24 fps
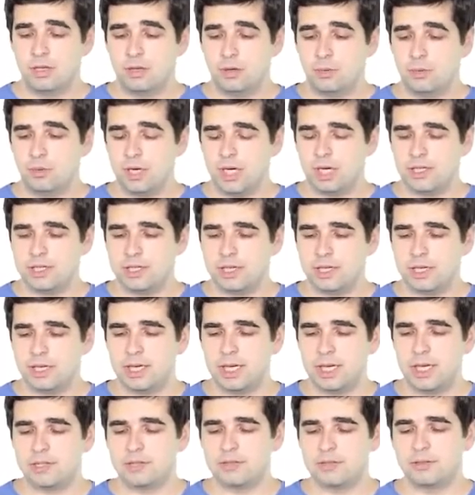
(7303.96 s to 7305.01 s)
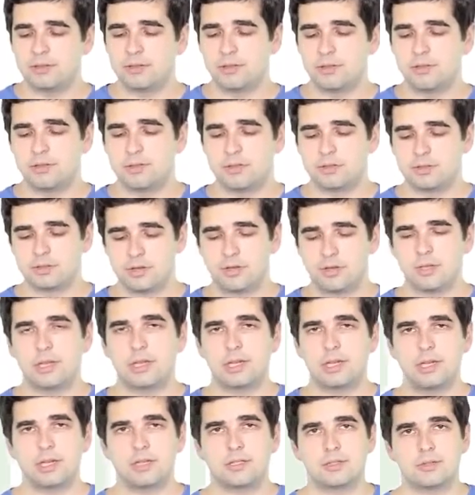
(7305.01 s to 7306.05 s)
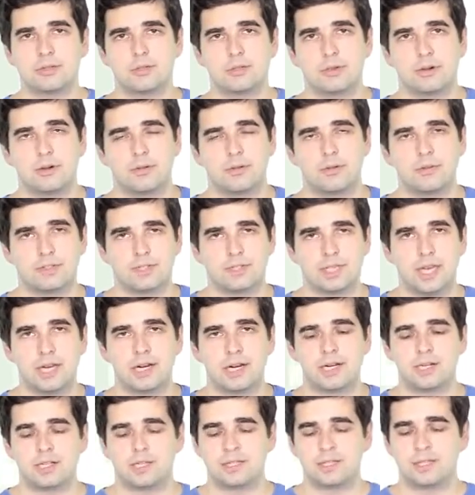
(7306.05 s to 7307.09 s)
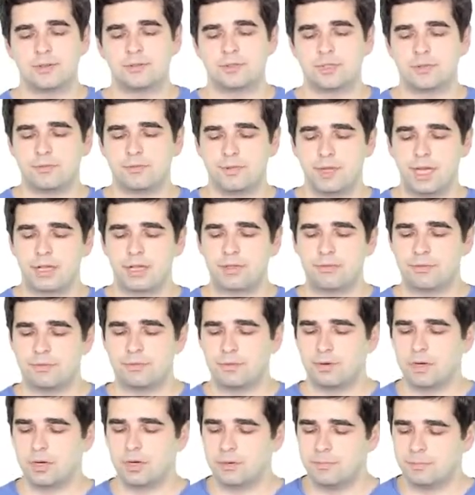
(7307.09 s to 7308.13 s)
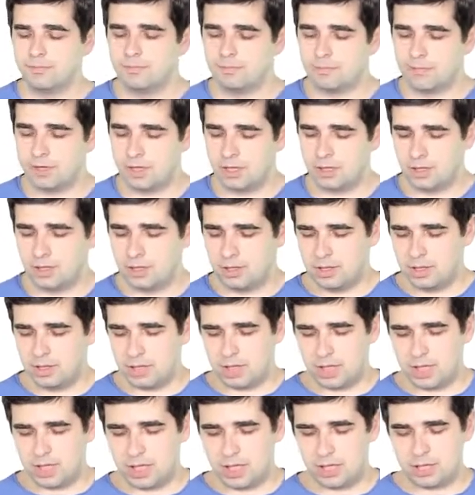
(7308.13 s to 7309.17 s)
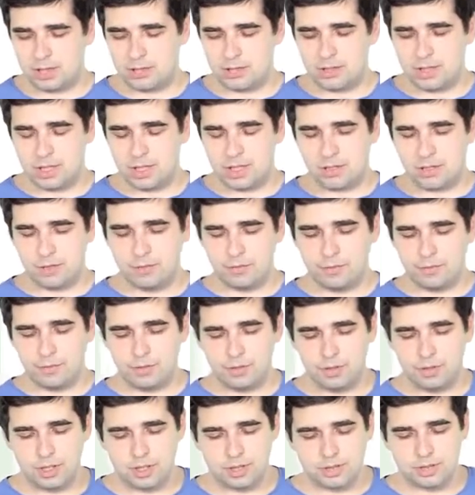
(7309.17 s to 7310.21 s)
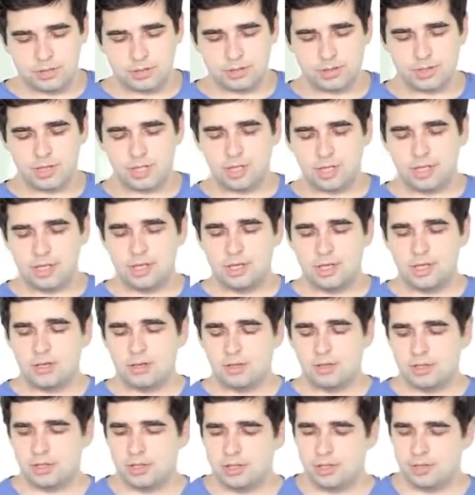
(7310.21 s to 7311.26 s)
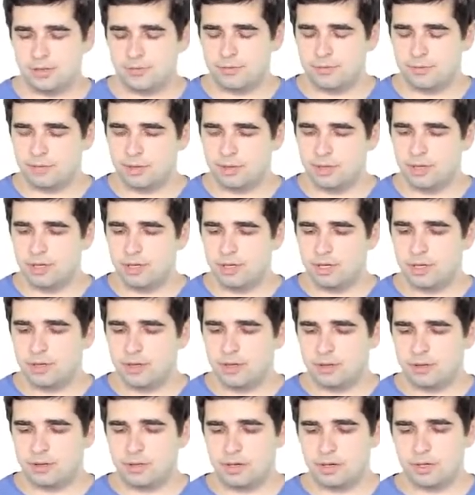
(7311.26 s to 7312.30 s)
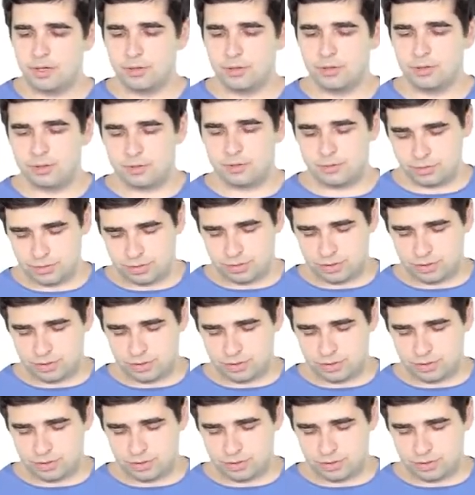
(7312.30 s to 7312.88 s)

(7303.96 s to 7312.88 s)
We actually get the sorted list of cyclic shifts of length 4. And of course, for those